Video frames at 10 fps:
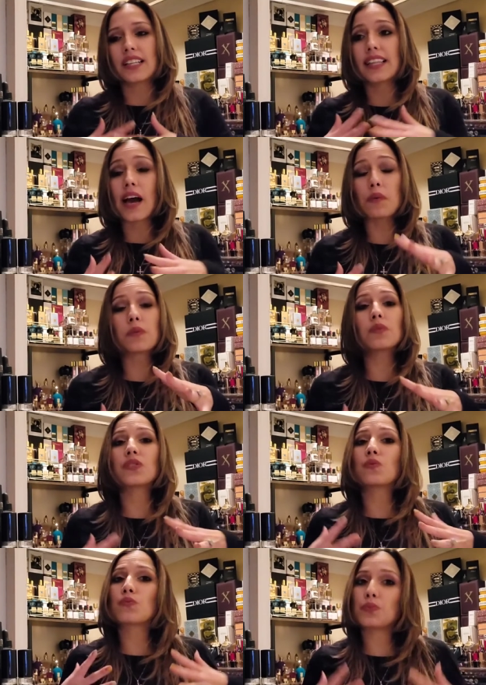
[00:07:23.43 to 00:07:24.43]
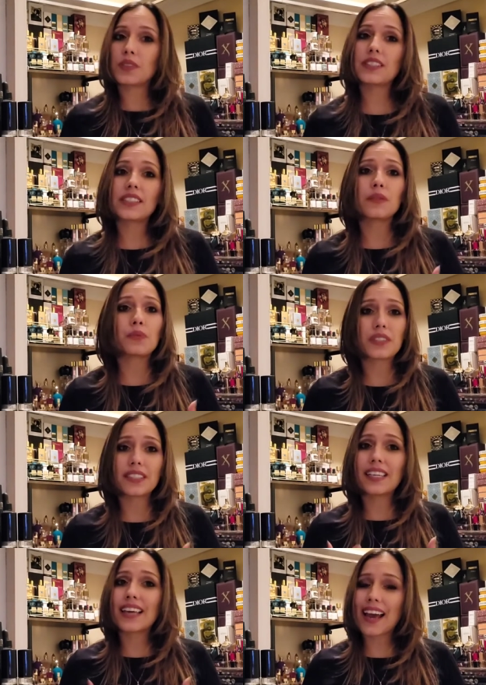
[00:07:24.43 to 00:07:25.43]
That one was really,
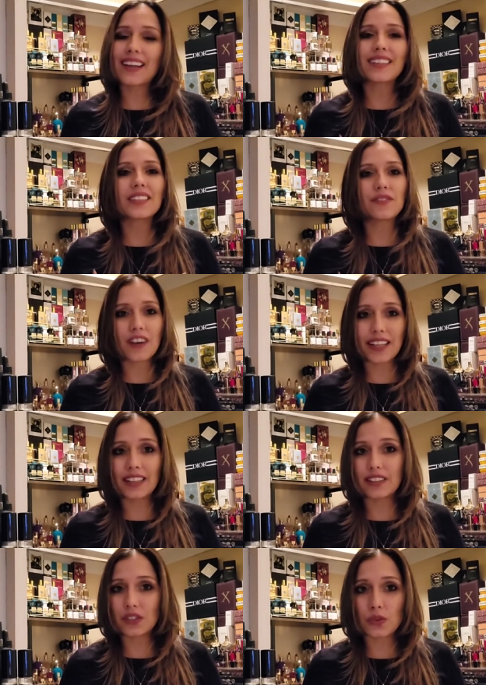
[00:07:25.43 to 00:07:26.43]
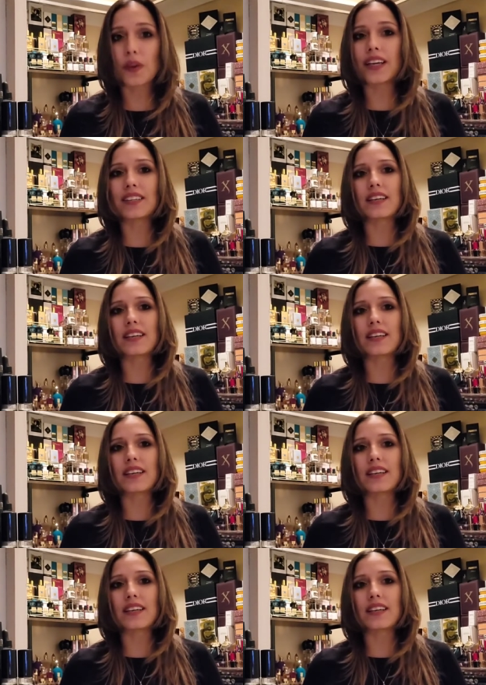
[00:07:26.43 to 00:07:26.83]
really candied violet sweet.